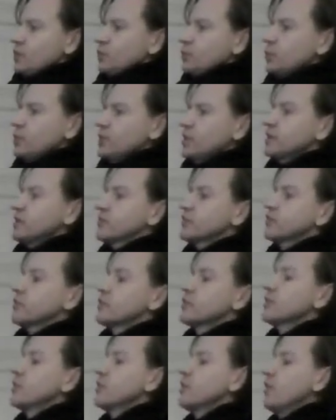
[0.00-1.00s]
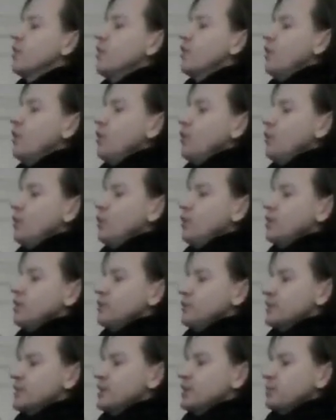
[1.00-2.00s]
which is all
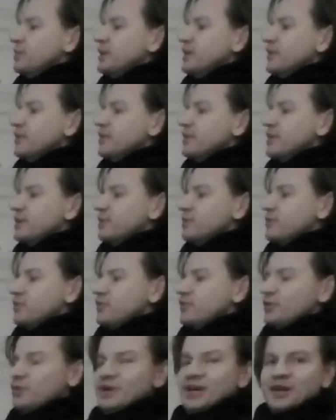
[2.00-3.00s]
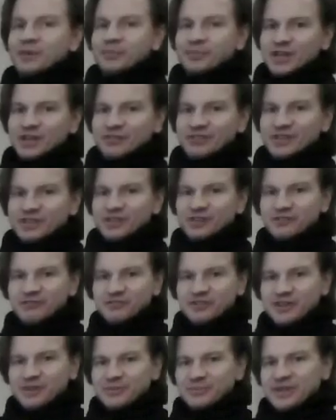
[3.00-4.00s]
the way up here, and I'm so happy I have enough
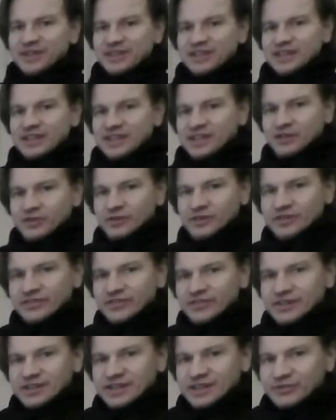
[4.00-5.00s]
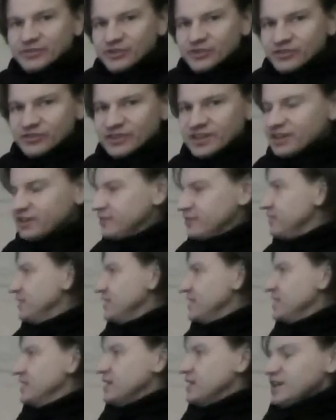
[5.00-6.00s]
fabric. You can see I just have
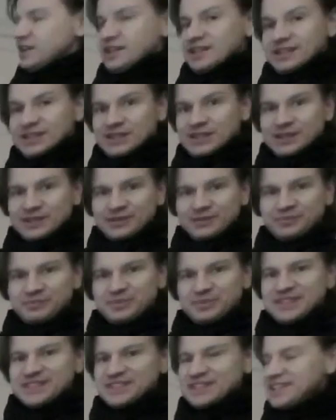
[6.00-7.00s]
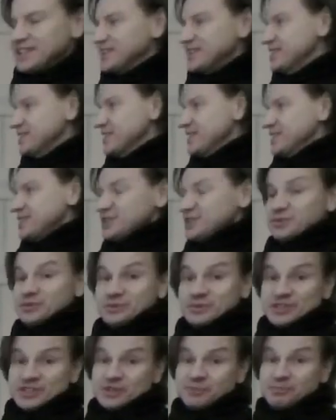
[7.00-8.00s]
a little piece extra, so it
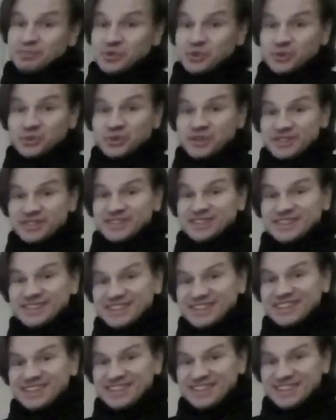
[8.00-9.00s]
was important that